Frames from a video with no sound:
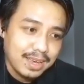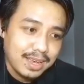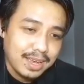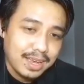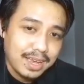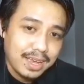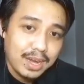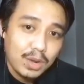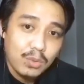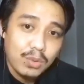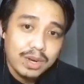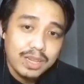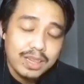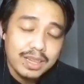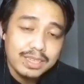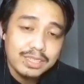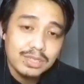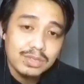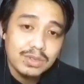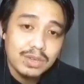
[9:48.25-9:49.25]
And I want to
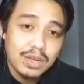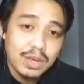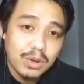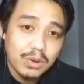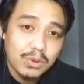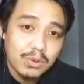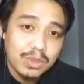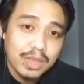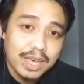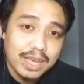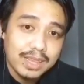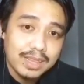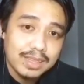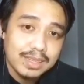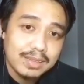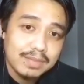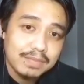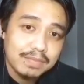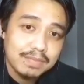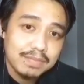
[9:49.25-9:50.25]
let you know that
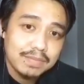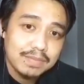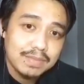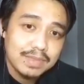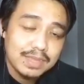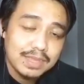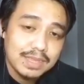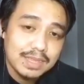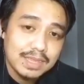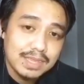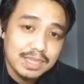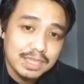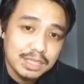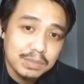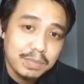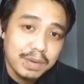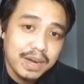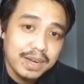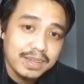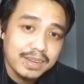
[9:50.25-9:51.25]

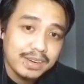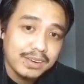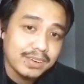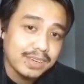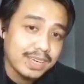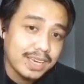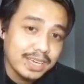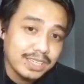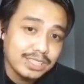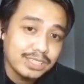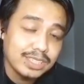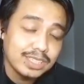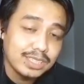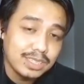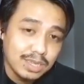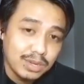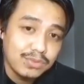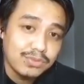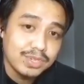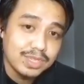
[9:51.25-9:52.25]
despite our occasional
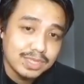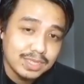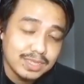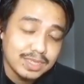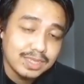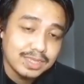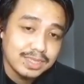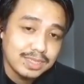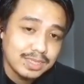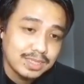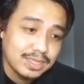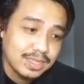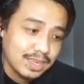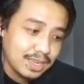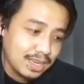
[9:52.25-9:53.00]
differences,